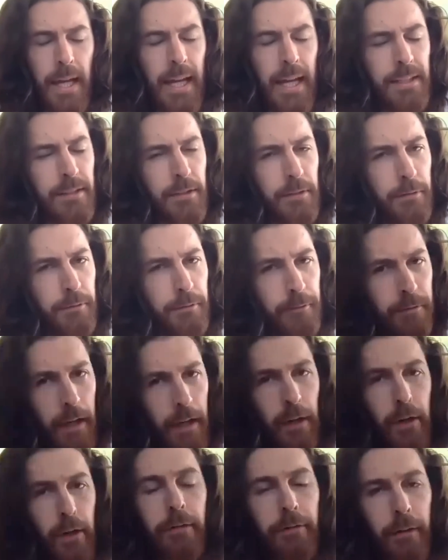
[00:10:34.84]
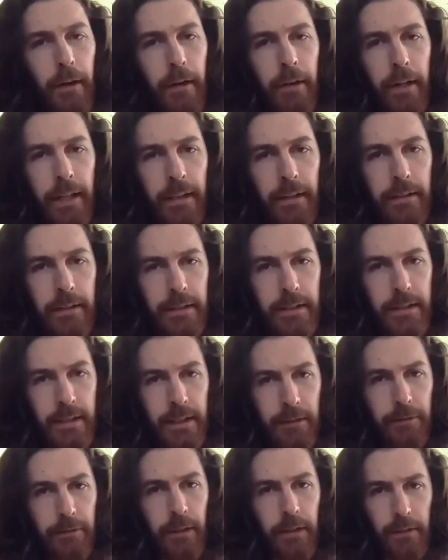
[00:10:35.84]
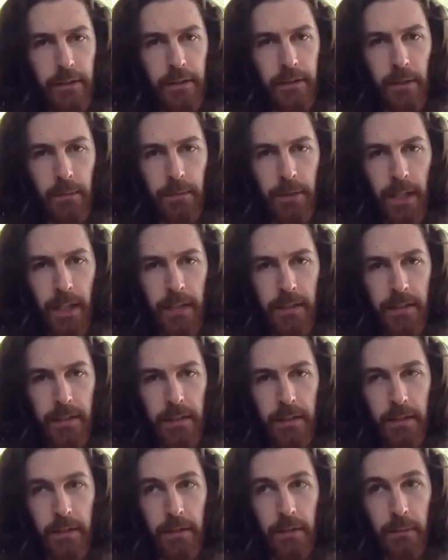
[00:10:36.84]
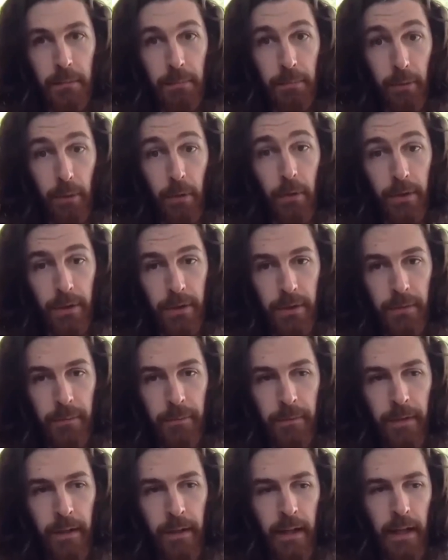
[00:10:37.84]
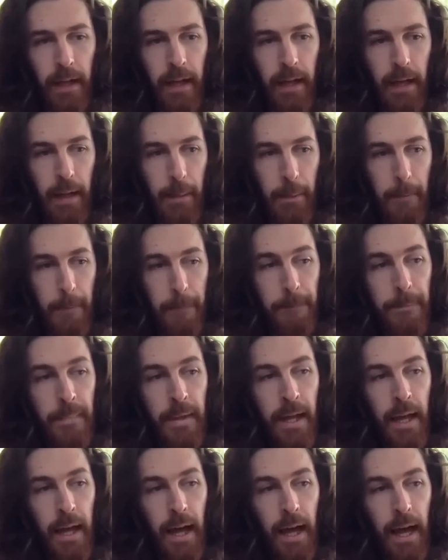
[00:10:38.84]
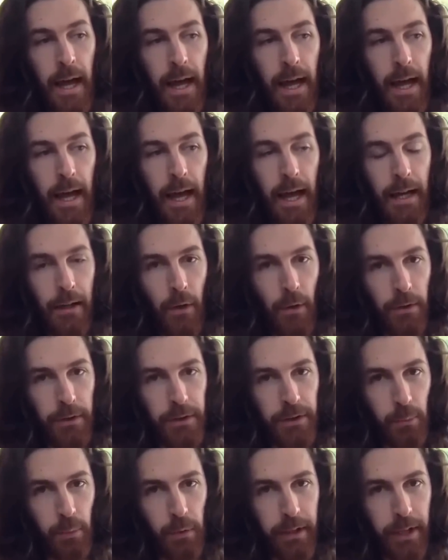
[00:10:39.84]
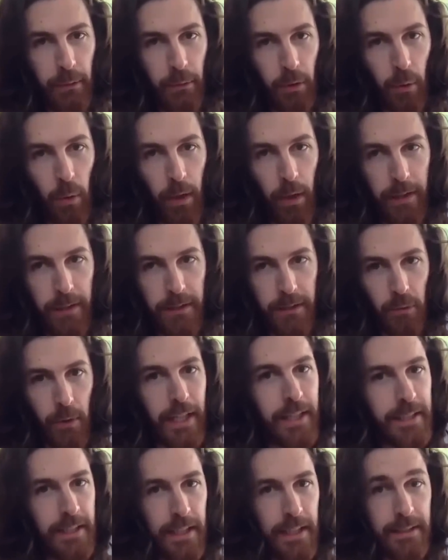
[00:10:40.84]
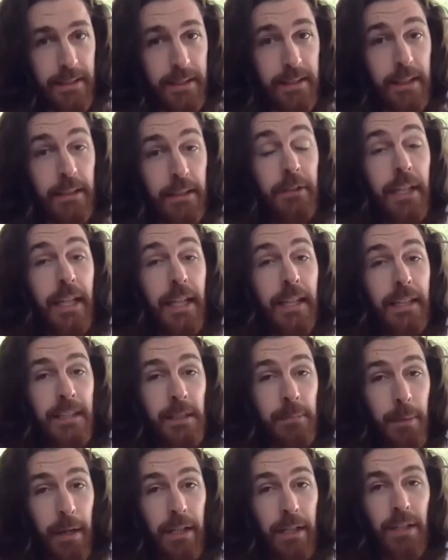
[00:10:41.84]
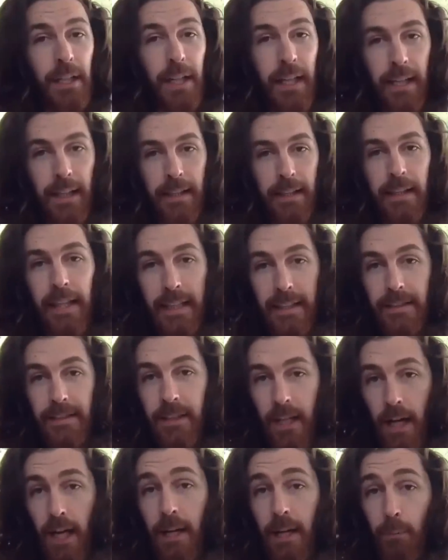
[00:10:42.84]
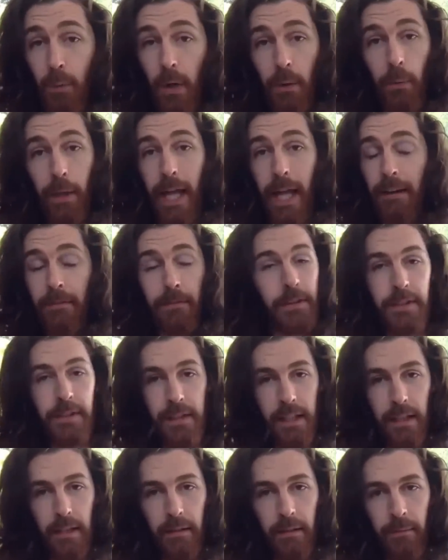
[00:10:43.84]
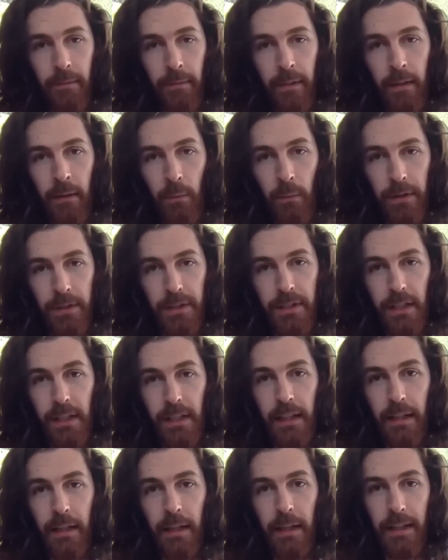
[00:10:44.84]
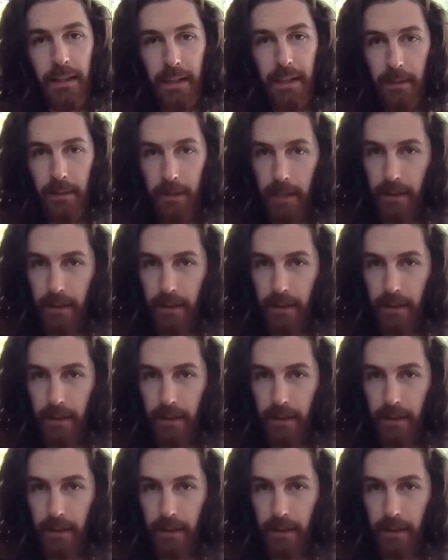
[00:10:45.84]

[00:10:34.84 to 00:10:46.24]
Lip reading: It's a very, very difficult subject to broach, and also one that requires great sensitivity, especially in this time where we haven't seen, we're still in